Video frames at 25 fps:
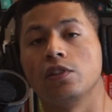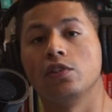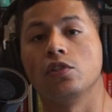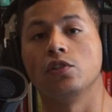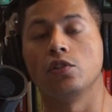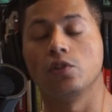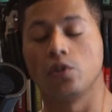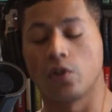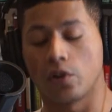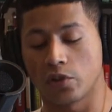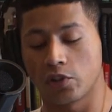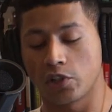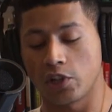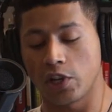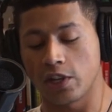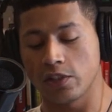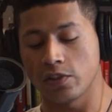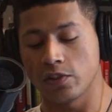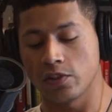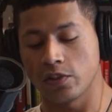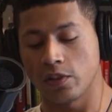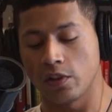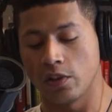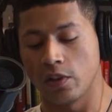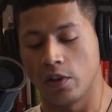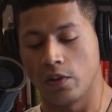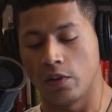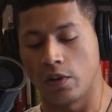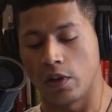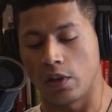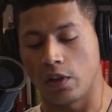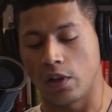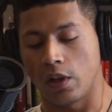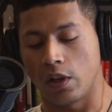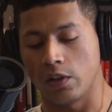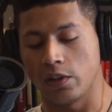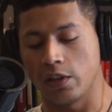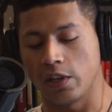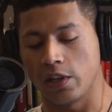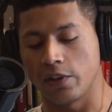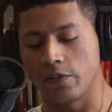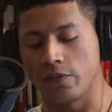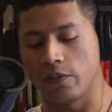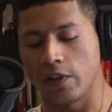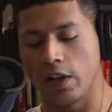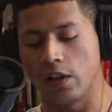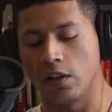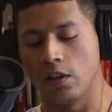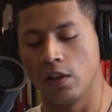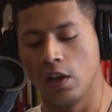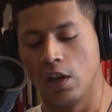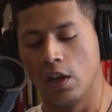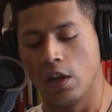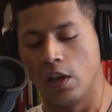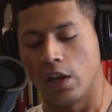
New York Jets on the NFL.